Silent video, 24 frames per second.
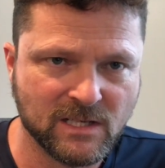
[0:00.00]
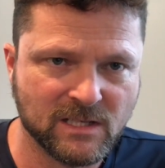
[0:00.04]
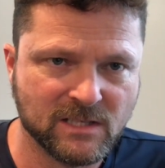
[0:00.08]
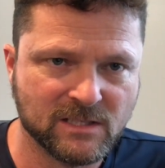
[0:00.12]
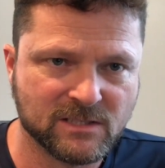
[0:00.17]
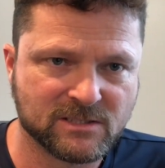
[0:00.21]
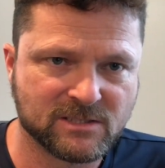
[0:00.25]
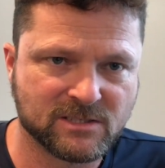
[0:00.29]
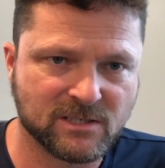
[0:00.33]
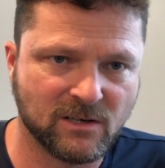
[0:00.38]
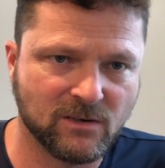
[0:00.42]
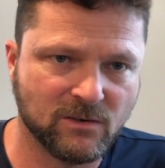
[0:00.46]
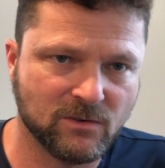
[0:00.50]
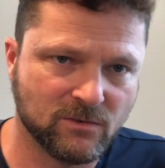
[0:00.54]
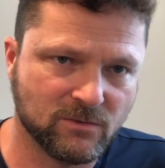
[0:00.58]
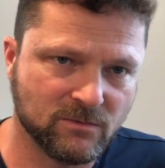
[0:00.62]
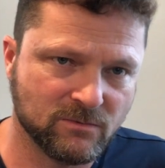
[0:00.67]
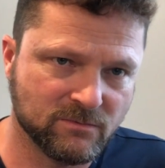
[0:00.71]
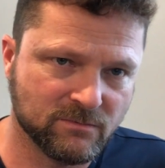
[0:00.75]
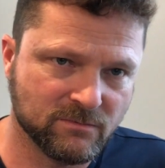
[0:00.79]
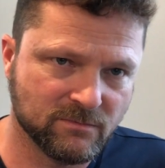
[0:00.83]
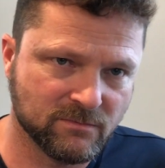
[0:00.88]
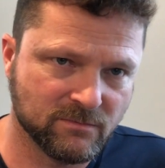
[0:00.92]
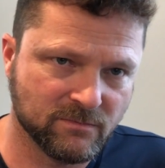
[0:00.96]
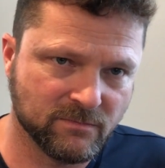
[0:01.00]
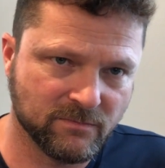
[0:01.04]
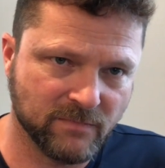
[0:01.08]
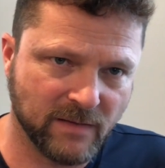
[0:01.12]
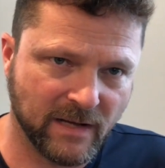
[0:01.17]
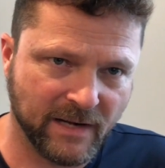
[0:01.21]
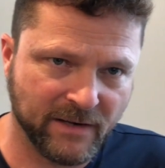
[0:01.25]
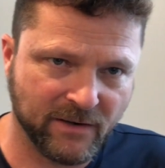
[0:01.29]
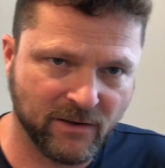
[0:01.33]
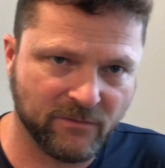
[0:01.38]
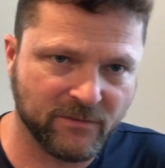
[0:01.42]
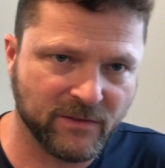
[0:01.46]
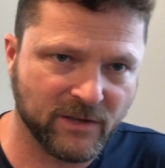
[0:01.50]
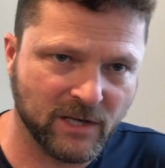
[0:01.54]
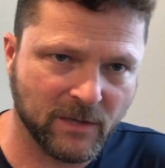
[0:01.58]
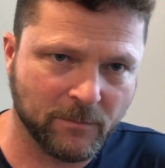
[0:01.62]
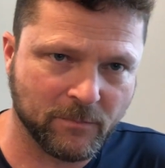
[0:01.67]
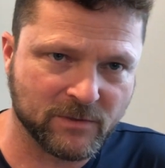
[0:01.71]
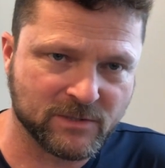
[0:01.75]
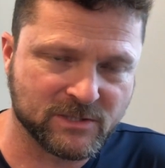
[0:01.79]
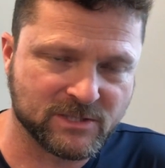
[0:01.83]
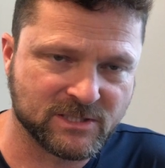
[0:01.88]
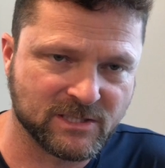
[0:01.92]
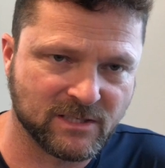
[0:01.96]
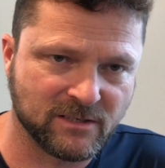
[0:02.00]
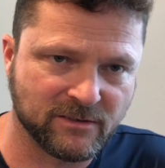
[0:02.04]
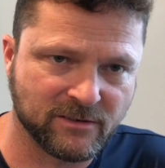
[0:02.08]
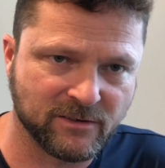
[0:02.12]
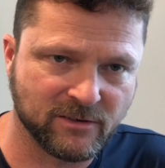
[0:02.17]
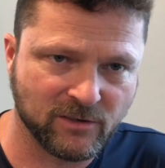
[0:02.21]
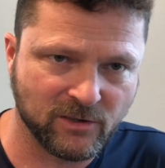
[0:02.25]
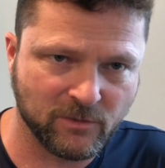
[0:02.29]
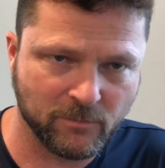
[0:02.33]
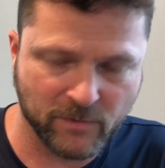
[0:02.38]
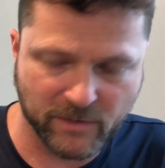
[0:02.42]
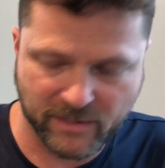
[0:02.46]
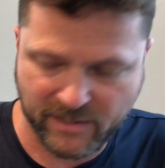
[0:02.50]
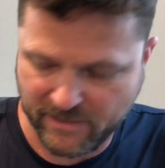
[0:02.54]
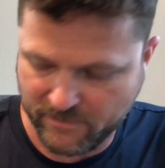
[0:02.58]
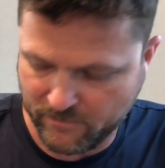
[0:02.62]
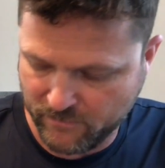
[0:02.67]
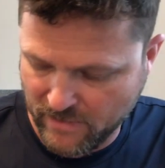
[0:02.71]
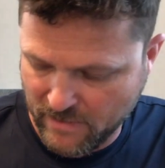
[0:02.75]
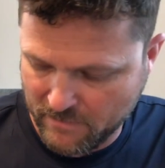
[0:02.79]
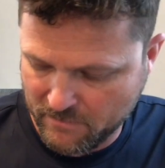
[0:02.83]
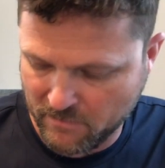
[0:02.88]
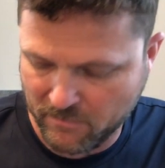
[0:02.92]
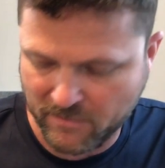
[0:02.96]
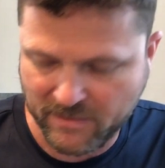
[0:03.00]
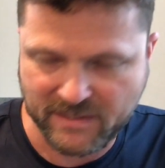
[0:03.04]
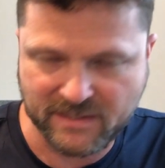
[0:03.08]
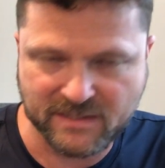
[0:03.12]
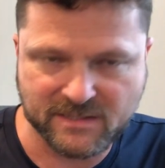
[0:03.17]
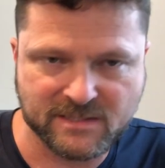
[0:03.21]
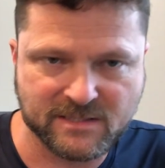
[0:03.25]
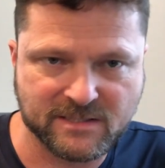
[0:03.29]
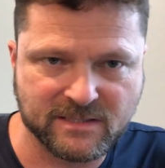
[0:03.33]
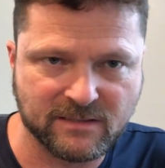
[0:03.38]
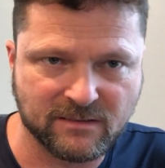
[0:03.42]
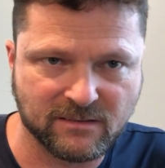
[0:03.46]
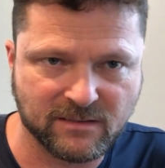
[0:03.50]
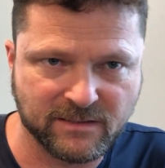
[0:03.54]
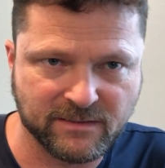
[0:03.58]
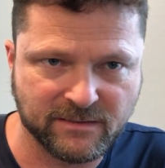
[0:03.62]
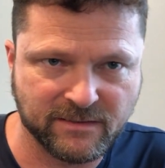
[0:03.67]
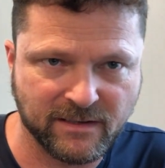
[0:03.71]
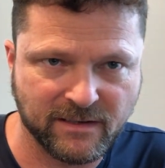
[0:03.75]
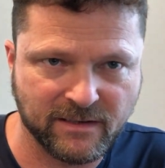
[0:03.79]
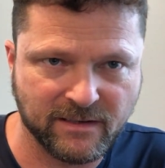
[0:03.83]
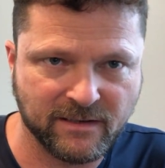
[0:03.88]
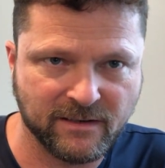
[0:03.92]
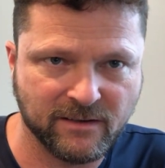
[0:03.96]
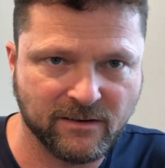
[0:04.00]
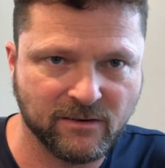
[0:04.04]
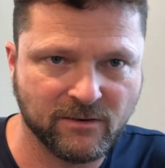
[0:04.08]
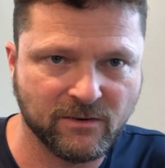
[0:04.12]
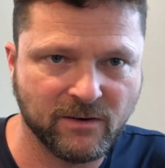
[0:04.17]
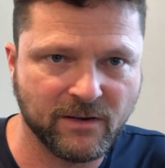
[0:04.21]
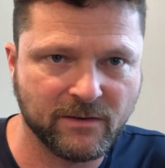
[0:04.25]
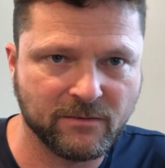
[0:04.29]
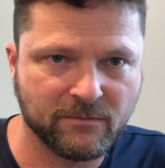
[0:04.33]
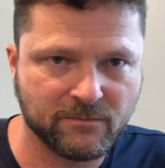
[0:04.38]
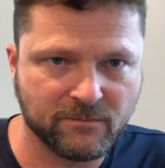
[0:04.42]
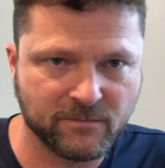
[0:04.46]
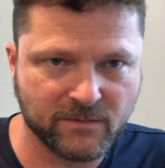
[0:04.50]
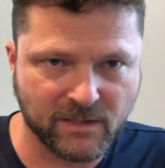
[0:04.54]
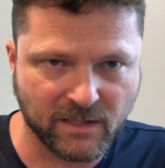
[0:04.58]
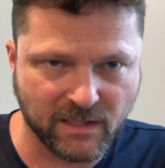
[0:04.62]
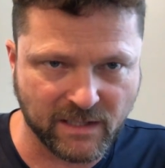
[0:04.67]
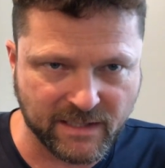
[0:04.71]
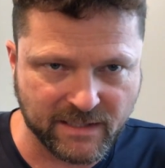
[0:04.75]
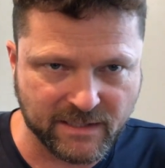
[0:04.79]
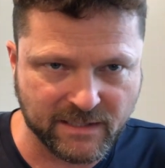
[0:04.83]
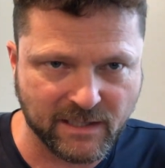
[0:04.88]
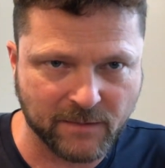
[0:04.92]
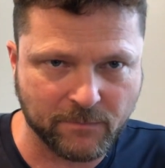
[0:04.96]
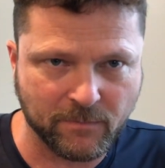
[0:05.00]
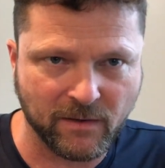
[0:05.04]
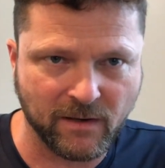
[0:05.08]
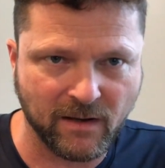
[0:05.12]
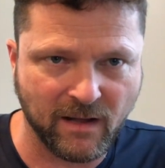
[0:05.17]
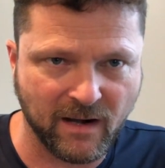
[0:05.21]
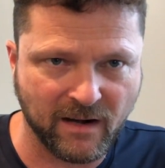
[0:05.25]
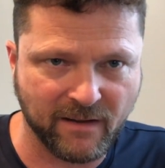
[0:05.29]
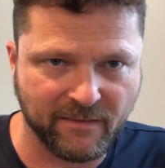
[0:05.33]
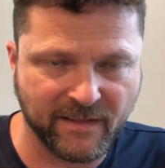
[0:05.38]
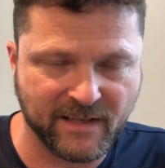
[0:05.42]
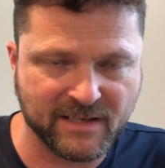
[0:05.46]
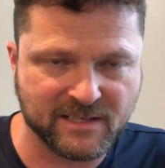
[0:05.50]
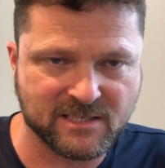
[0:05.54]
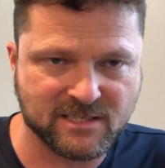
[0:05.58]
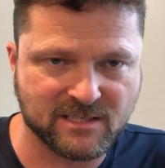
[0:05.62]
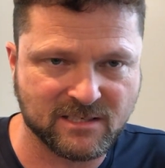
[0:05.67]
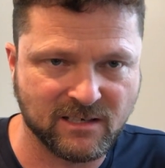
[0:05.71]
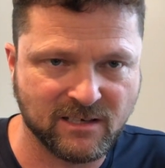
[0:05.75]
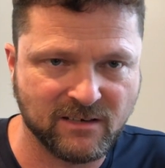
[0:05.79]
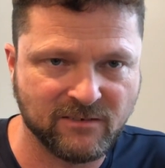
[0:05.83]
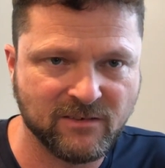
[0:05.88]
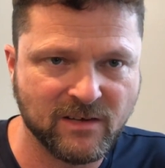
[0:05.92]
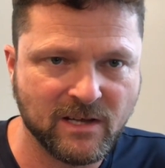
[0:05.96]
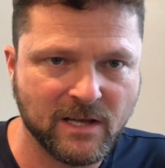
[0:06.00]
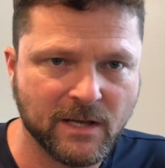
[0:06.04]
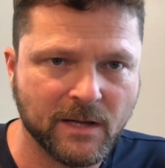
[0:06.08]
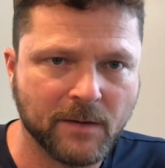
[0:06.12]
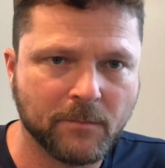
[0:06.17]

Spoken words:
So I know the upper cylinder lubricant probably is still in there, cleaned up a lot of that stuff.